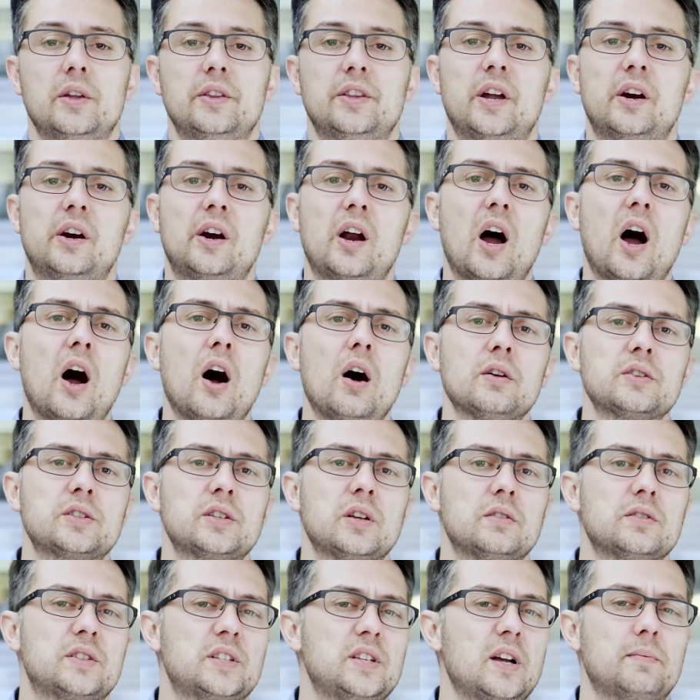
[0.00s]
There are
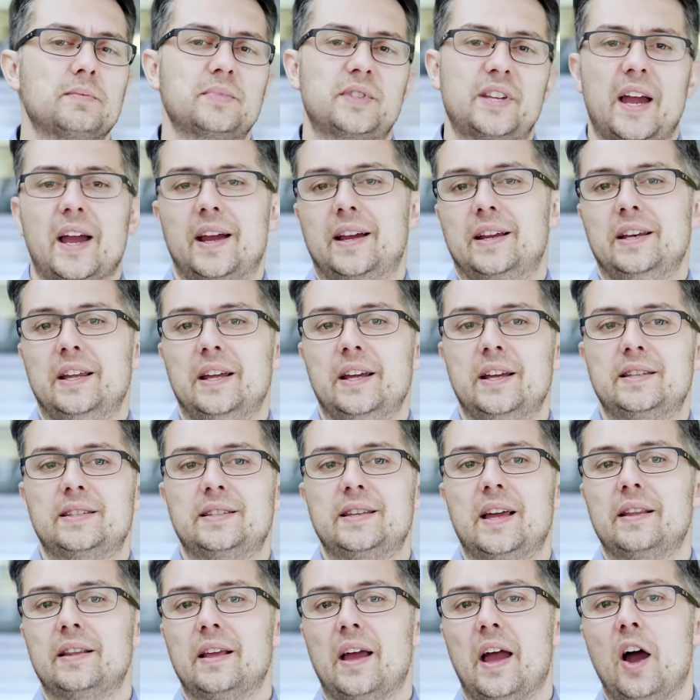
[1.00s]
also some techniques
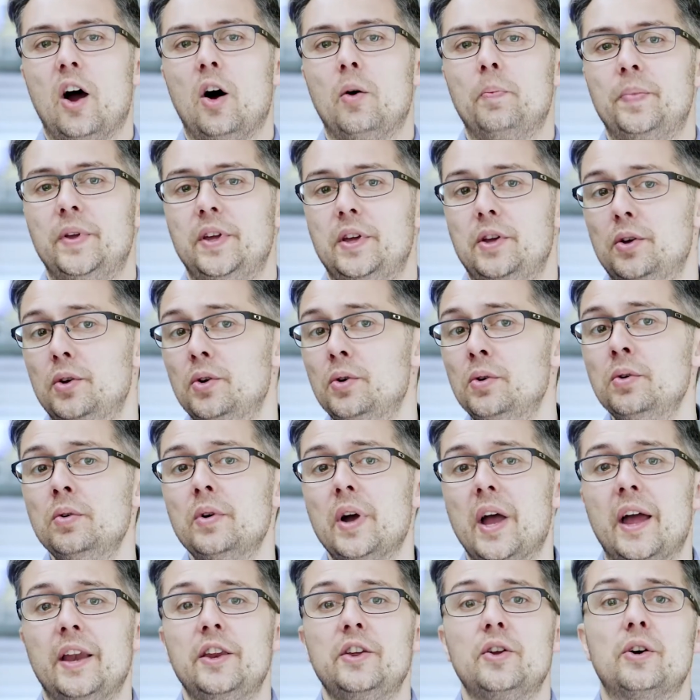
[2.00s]
that help
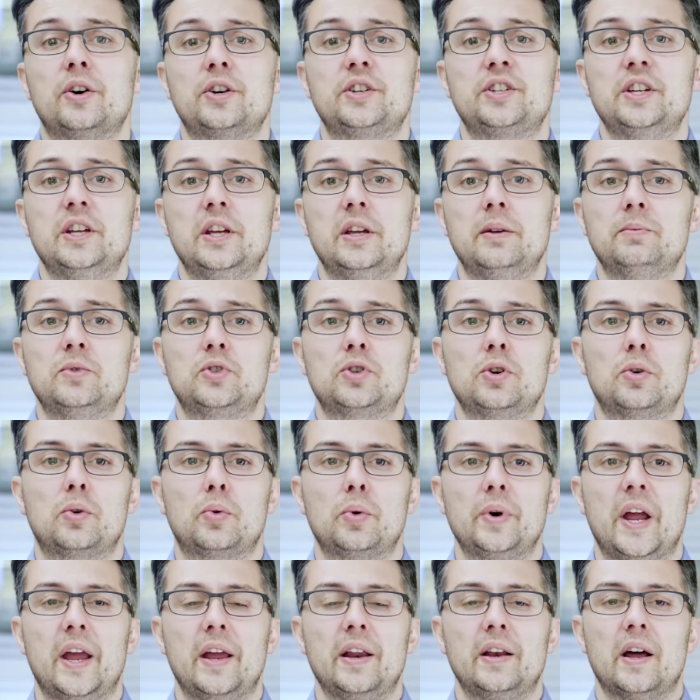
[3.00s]
you and your team to
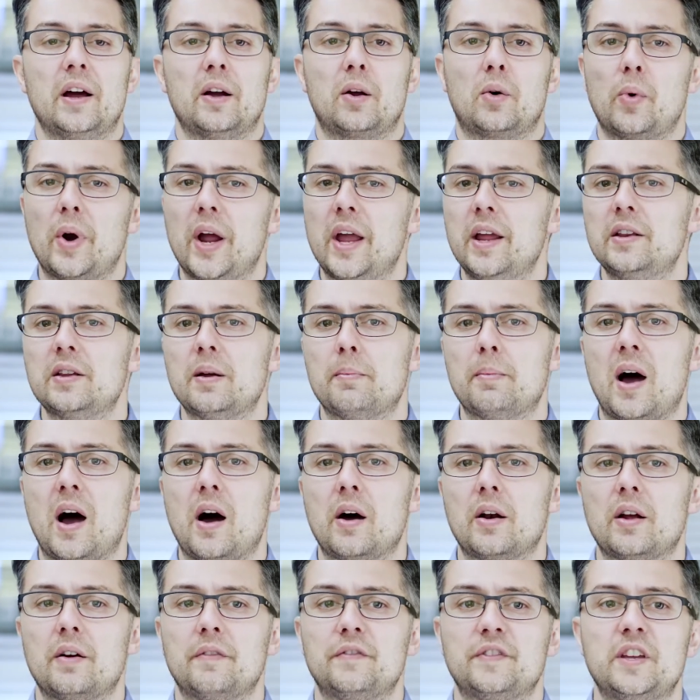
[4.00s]
create a great
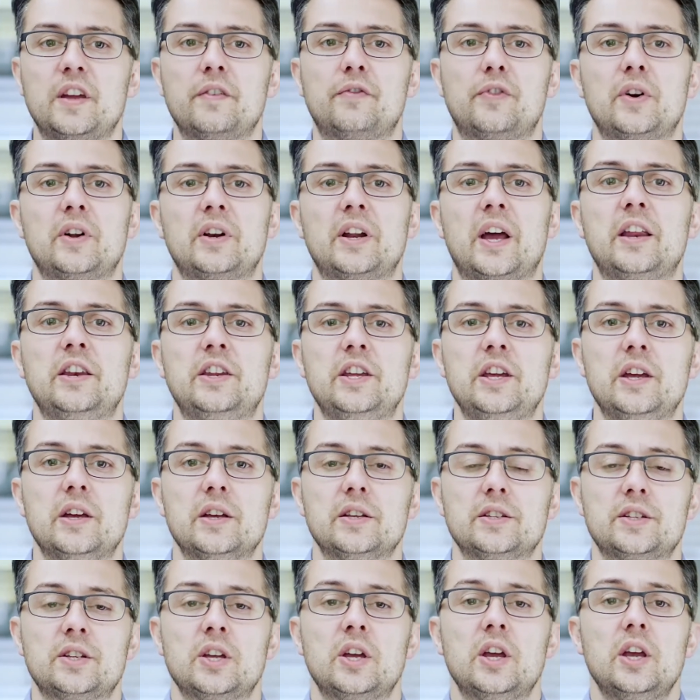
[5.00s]
amount of different
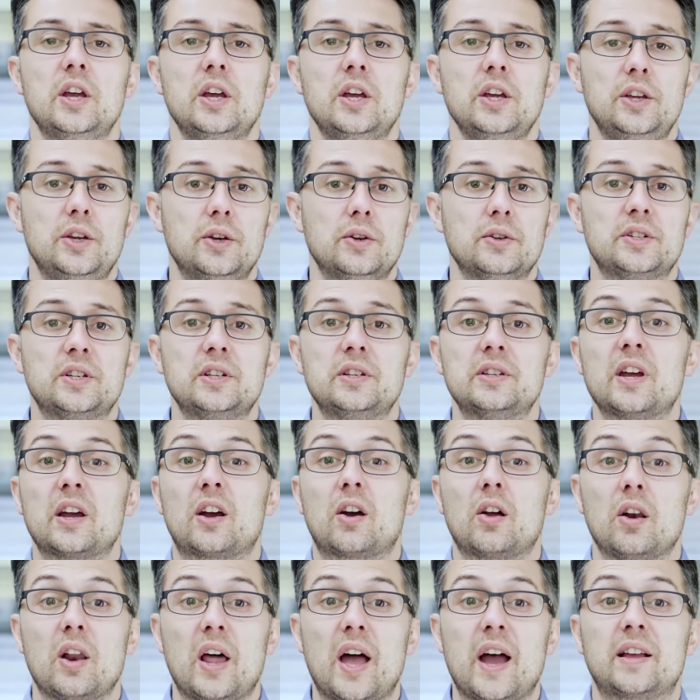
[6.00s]
ideas using the
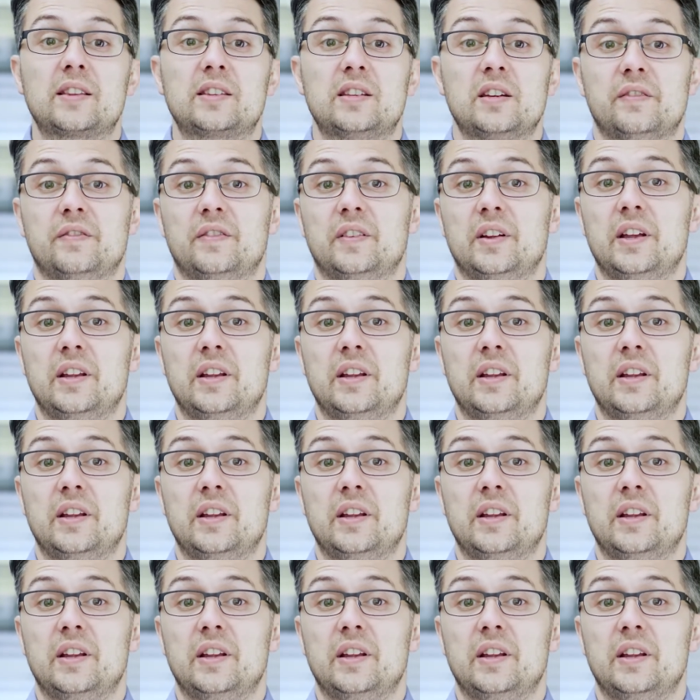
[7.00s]
collective